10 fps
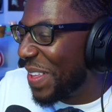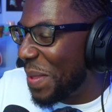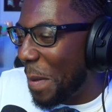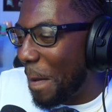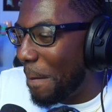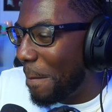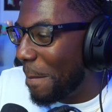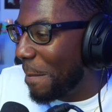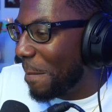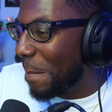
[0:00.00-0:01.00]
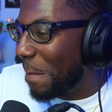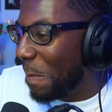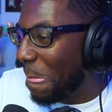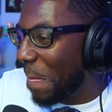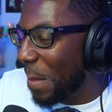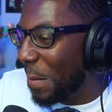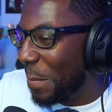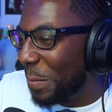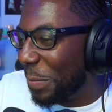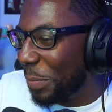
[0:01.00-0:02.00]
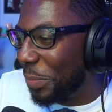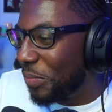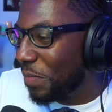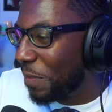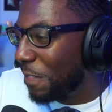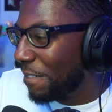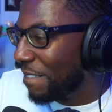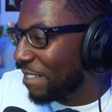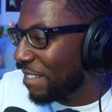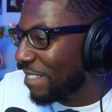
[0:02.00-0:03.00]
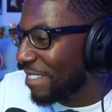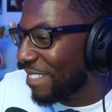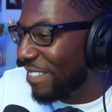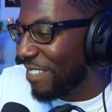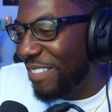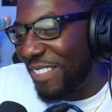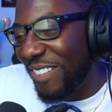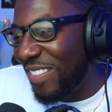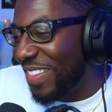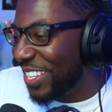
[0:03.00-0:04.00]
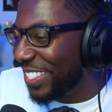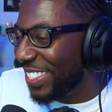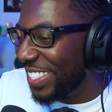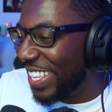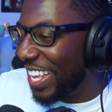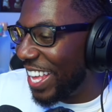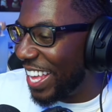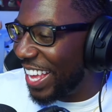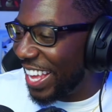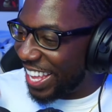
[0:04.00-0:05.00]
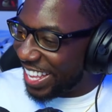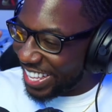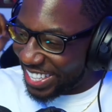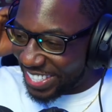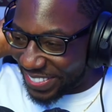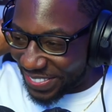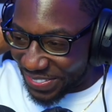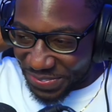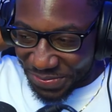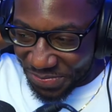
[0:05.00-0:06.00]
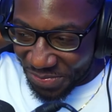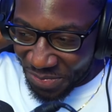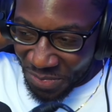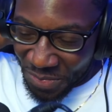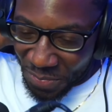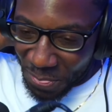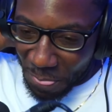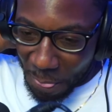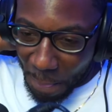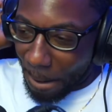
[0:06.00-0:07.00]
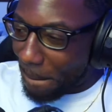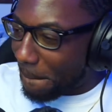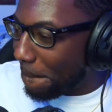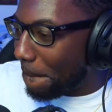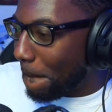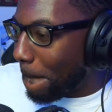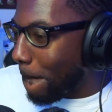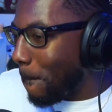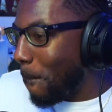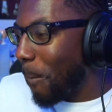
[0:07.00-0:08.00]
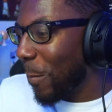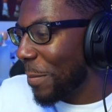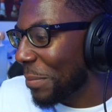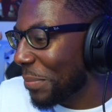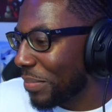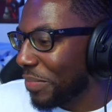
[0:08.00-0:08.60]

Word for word: was amazing. You guys are, do you guys like have like social media or like TikTok? Yeah, we all do. Yeah, we're all music creators on YouTube. Oh